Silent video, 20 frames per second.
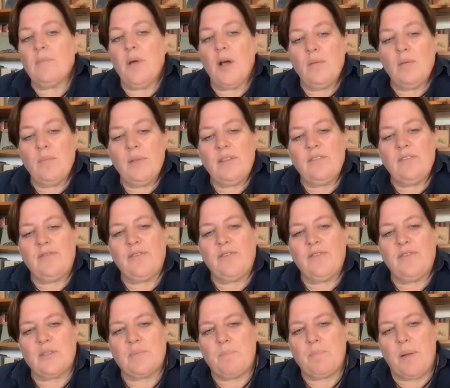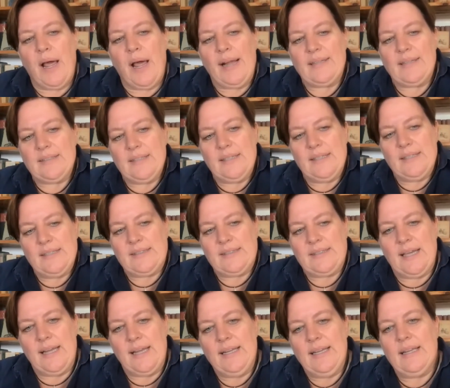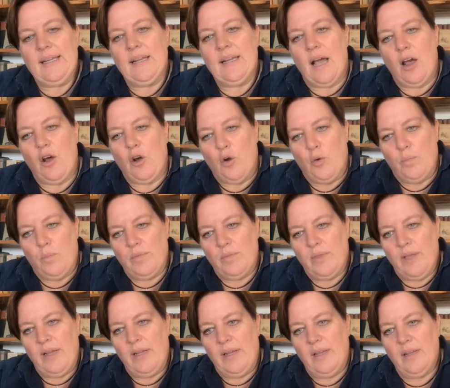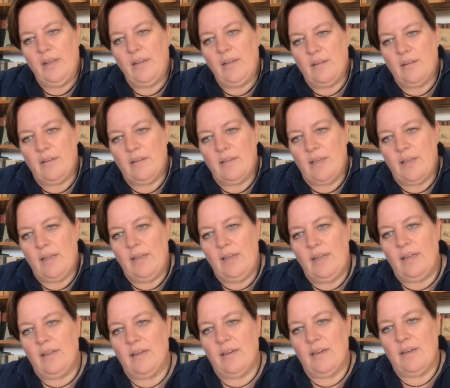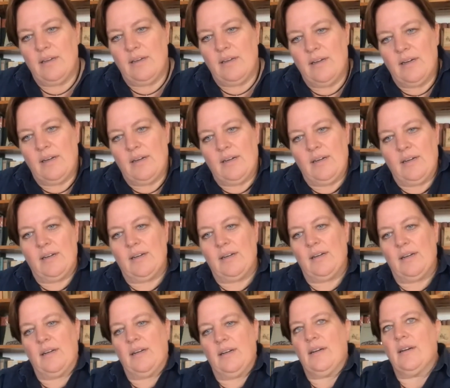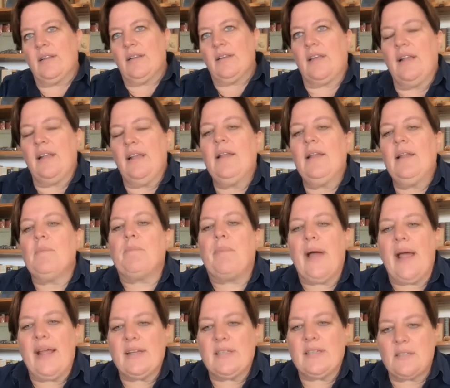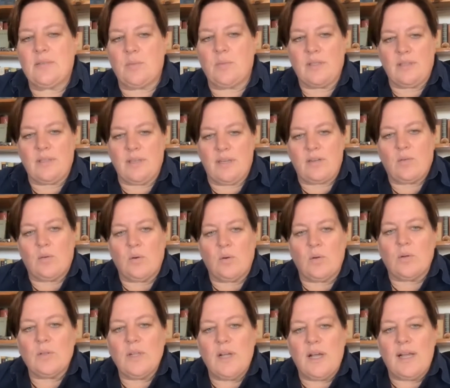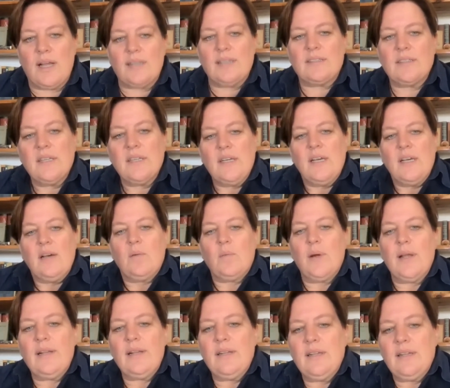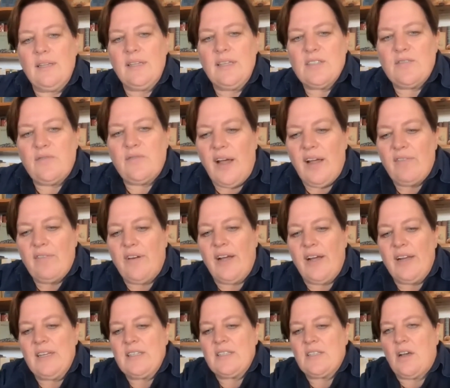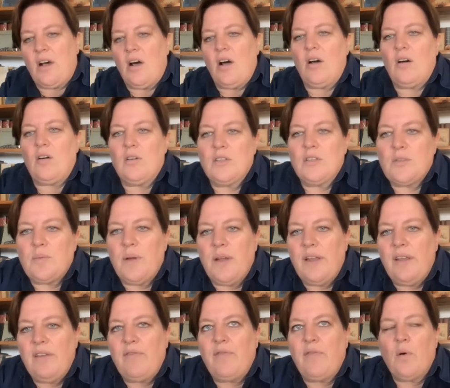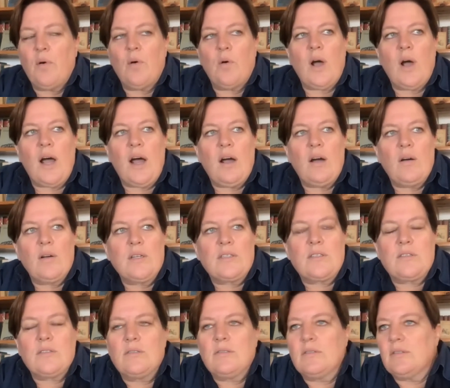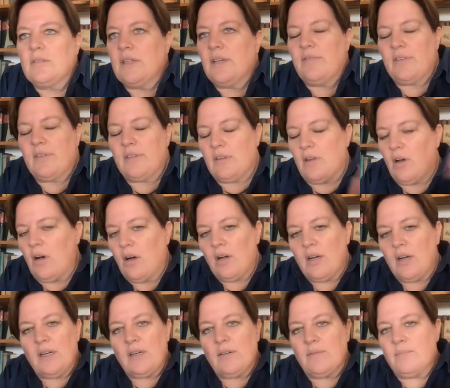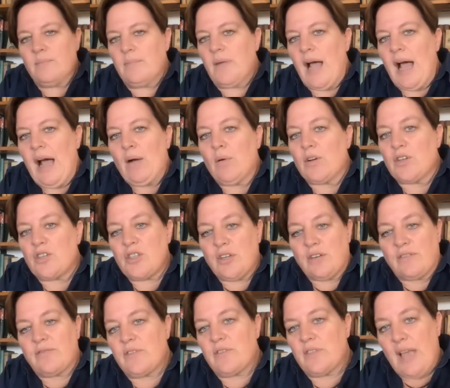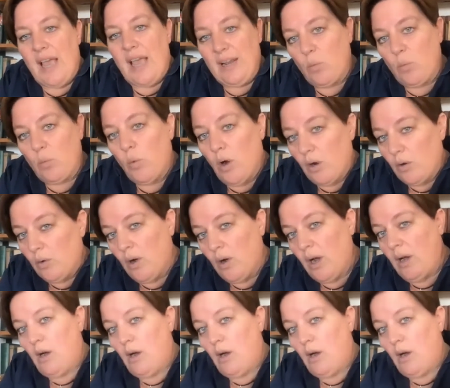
moment, the first plight is they need a home. They need a base, what they call. Okay. And when these firefighters are on 24-hour to even longer hour shifts on